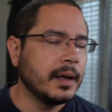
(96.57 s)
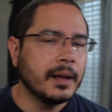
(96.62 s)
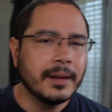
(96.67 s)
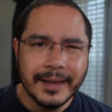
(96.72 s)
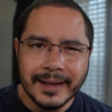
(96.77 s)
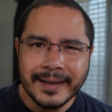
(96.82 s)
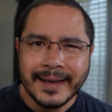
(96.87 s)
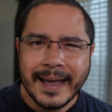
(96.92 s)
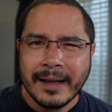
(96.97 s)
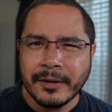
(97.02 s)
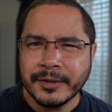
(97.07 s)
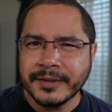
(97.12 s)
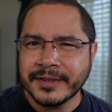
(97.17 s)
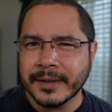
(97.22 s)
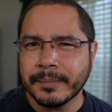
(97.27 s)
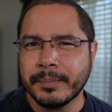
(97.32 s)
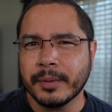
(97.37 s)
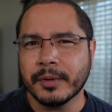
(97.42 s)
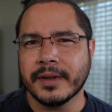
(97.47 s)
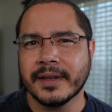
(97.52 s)
Look how
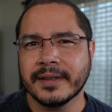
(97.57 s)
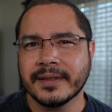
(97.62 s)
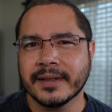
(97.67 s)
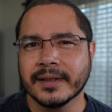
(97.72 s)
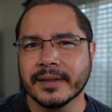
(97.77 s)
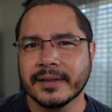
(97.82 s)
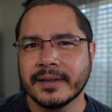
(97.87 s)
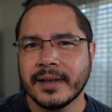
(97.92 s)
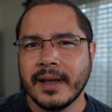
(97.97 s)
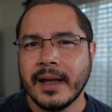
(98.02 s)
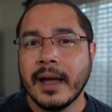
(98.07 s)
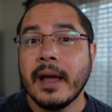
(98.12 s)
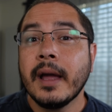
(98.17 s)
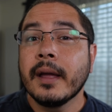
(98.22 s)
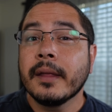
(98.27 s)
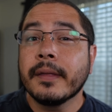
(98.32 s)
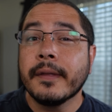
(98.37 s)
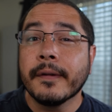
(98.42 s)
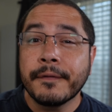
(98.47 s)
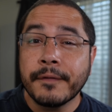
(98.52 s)
simple this is.
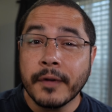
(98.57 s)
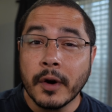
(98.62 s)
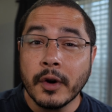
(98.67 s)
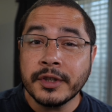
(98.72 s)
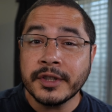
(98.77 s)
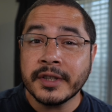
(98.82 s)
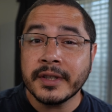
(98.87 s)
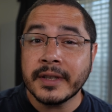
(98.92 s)
The first